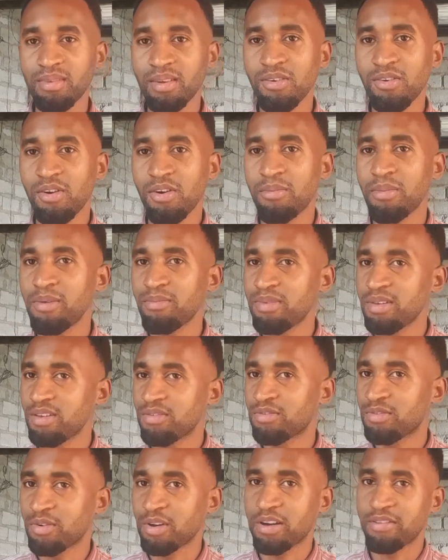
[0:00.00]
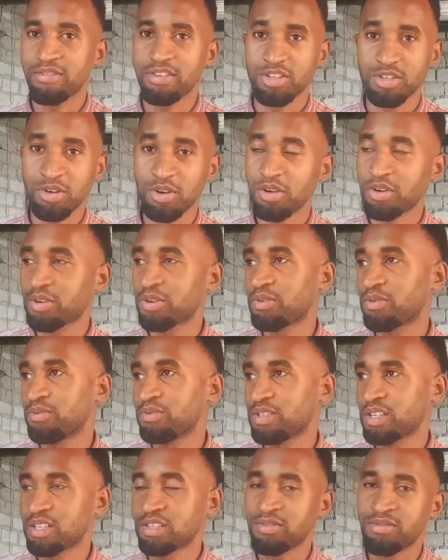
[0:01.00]
or maybe if you have a dog, you
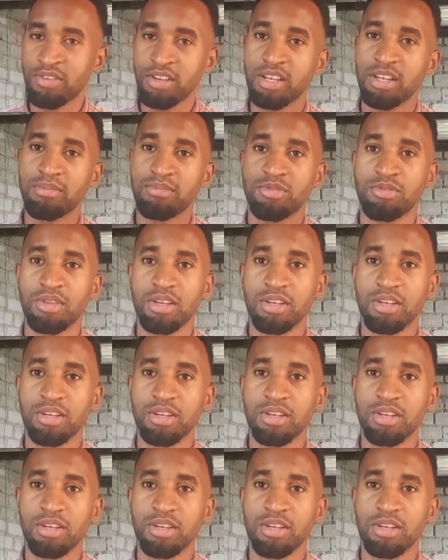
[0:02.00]
just feed them to the